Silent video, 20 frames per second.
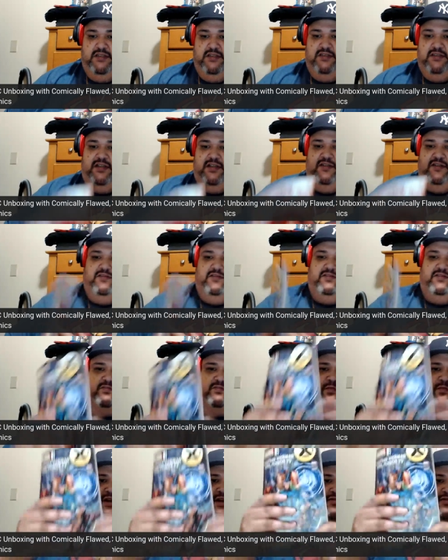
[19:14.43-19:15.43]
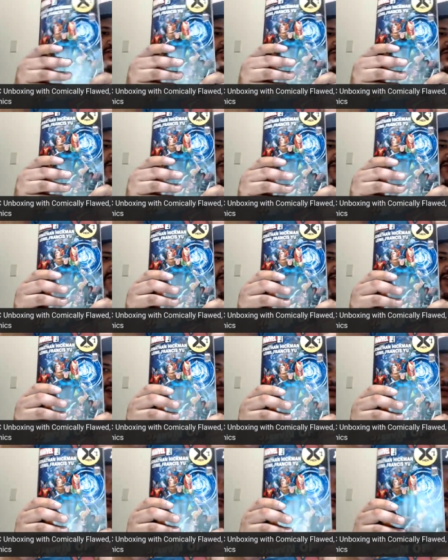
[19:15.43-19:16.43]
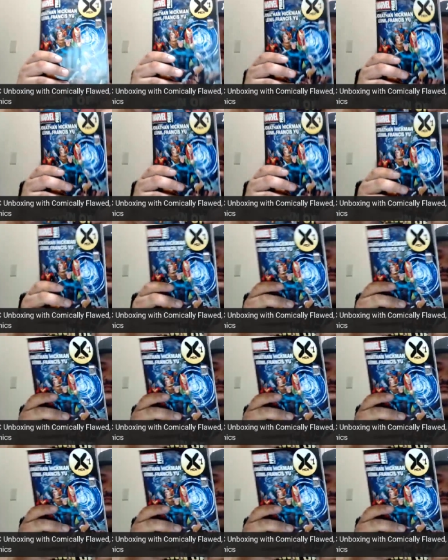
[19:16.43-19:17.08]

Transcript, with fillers: the marvel's preview came out um, yeah, I